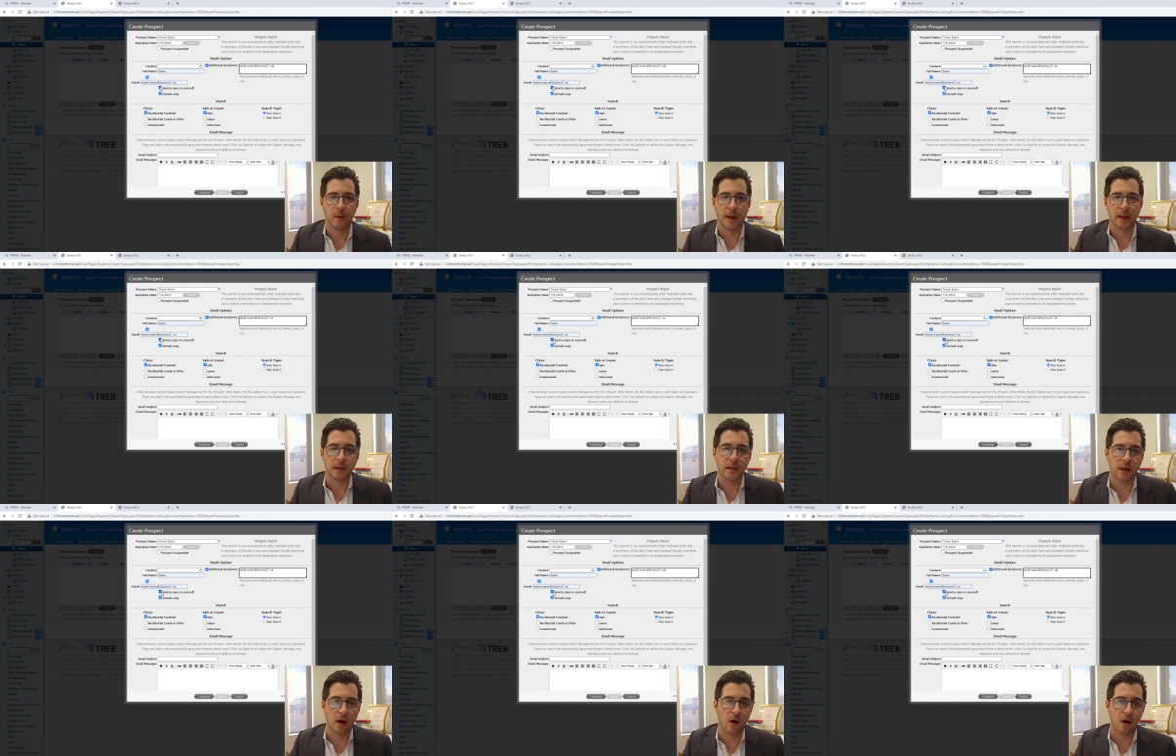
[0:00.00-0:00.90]
I can
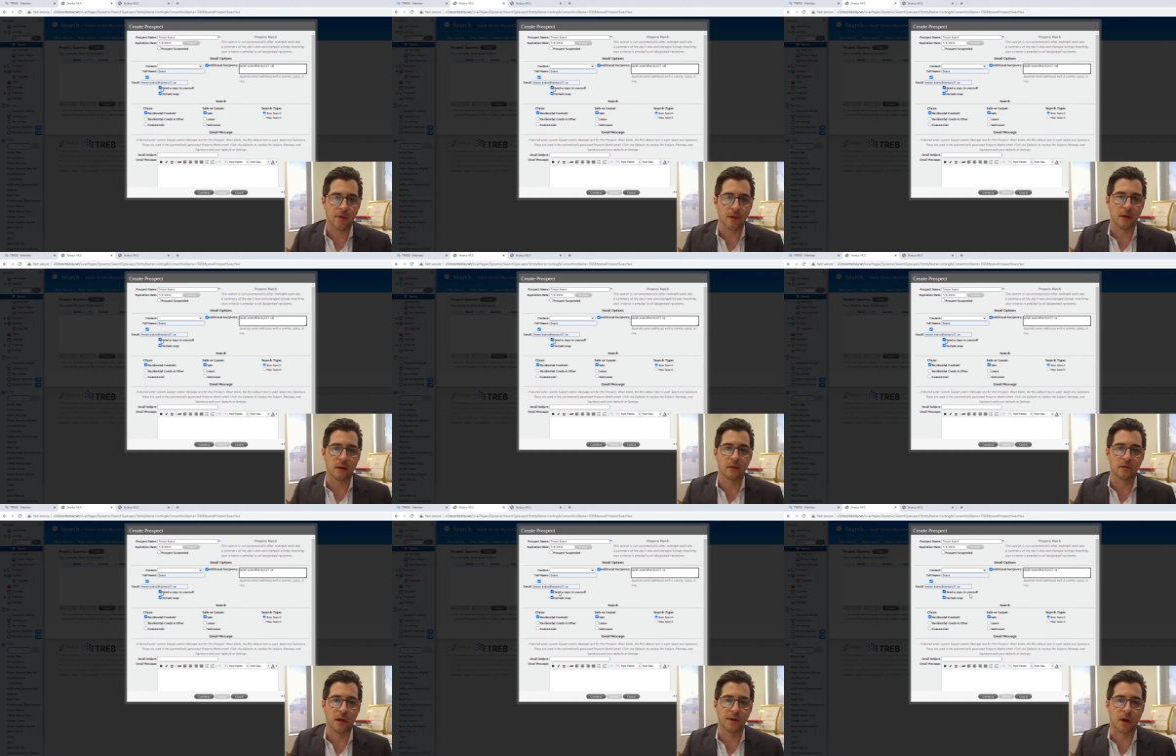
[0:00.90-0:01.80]
click on the
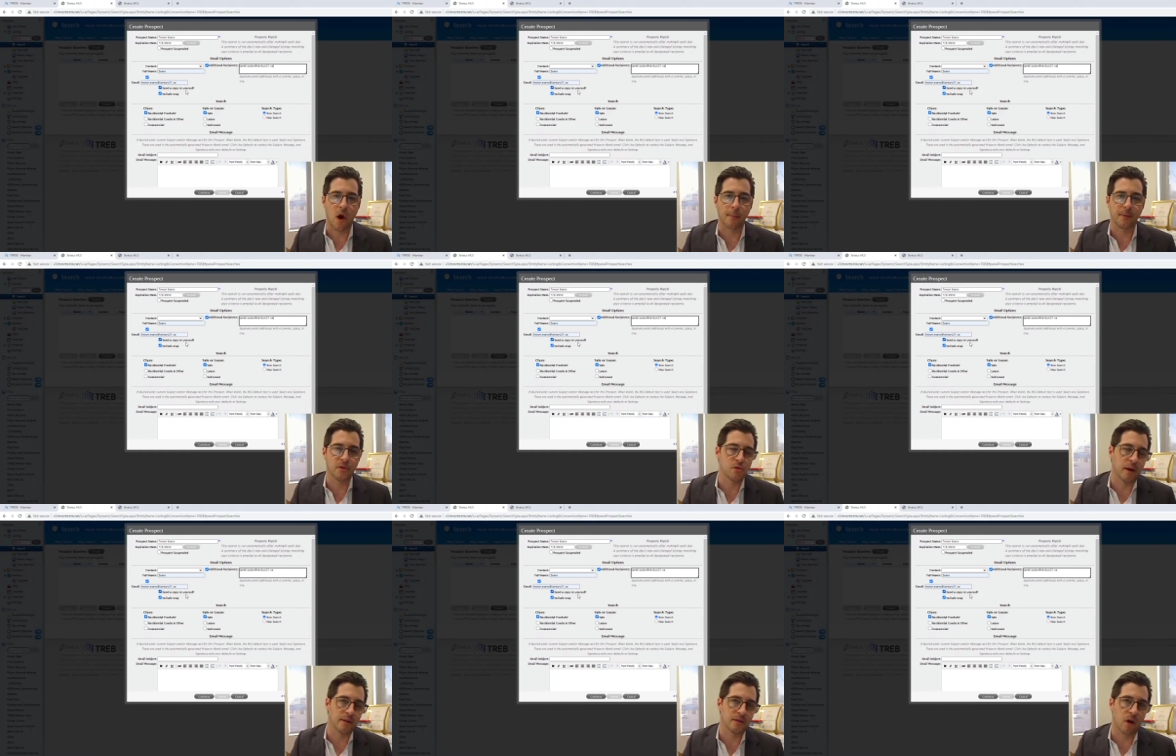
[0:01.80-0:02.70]
send a copy to
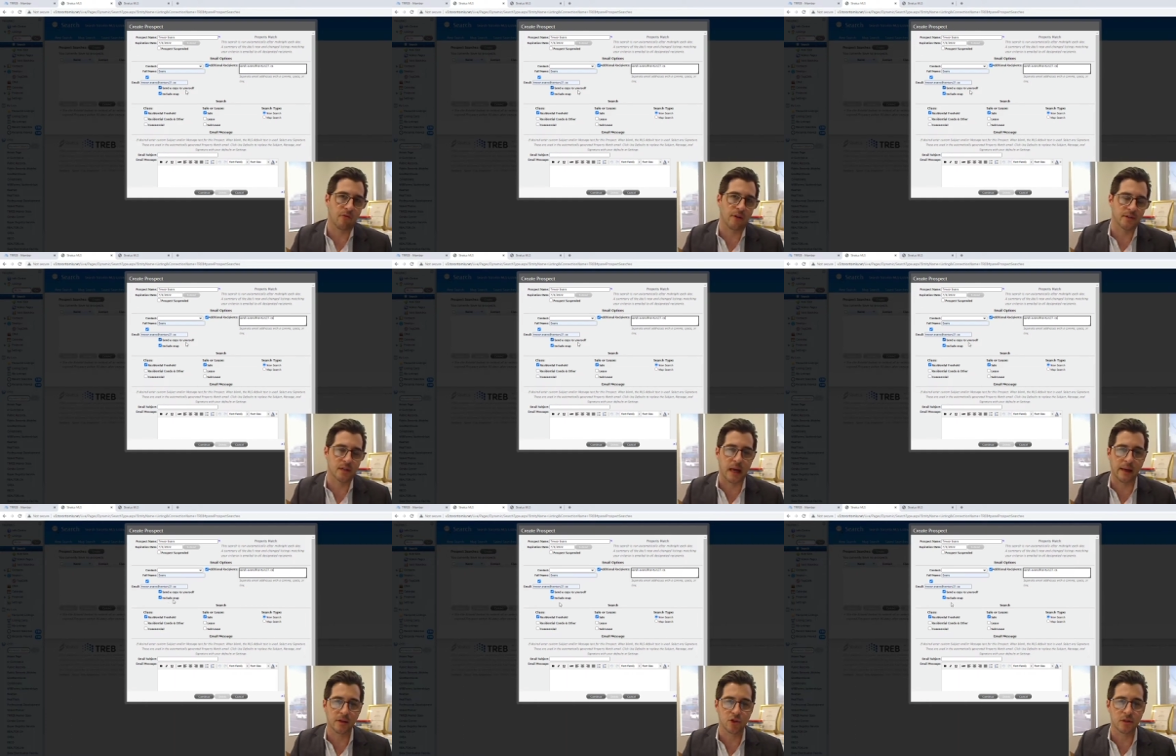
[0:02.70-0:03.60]
myself as
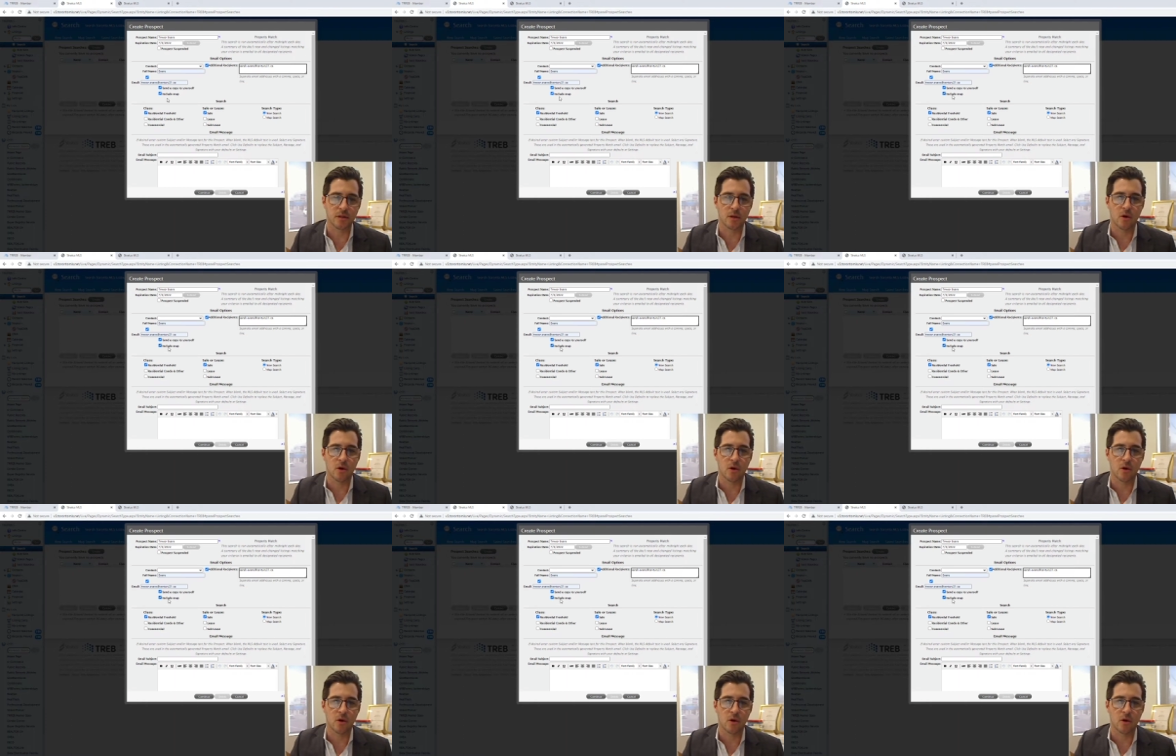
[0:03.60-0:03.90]
the agent,